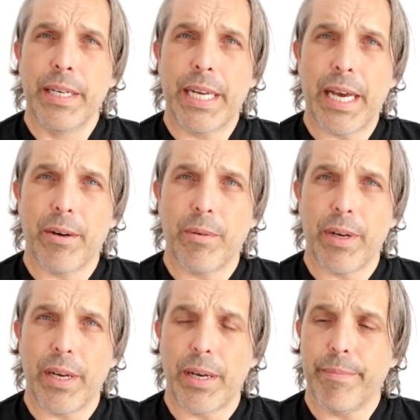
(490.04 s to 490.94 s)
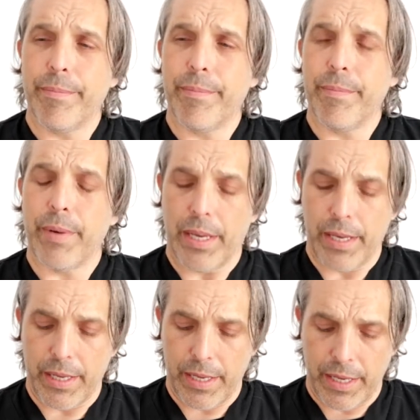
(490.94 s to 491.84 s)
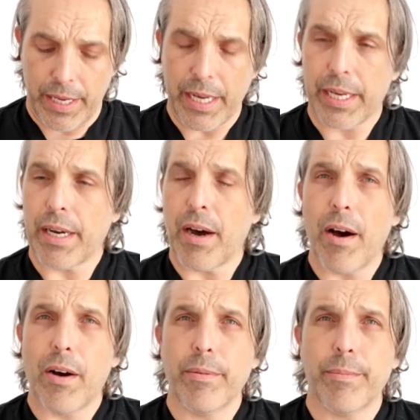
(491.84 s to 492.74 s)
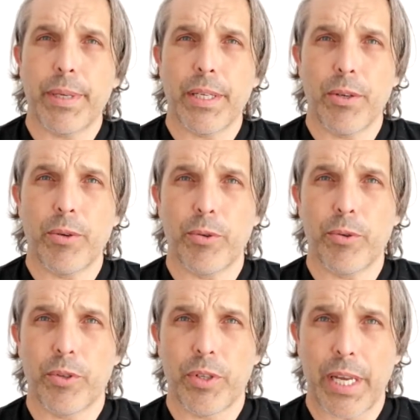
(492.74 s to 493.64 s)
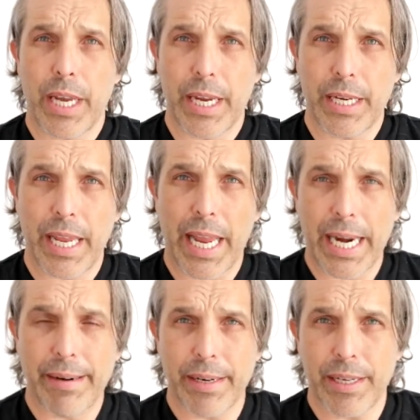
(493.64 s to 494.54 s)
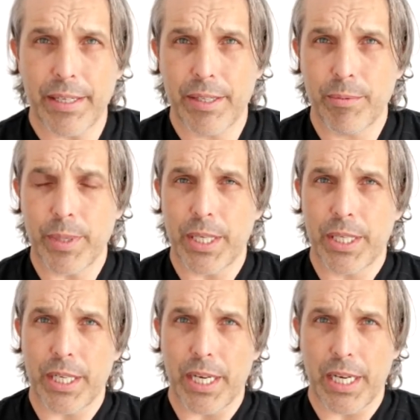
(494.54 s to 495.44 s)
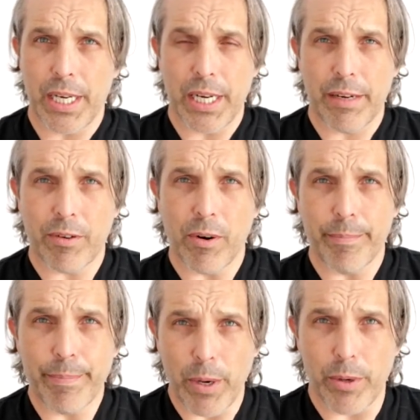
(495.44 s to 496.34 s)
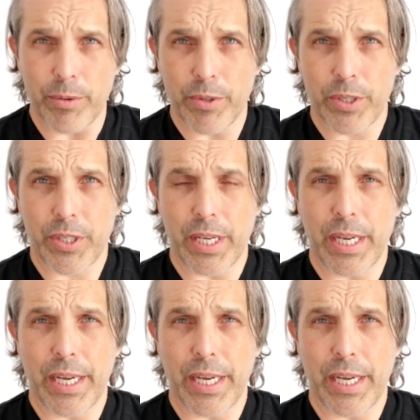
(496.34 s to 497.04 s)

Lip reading: Now, it can't be used in areas which have got bones.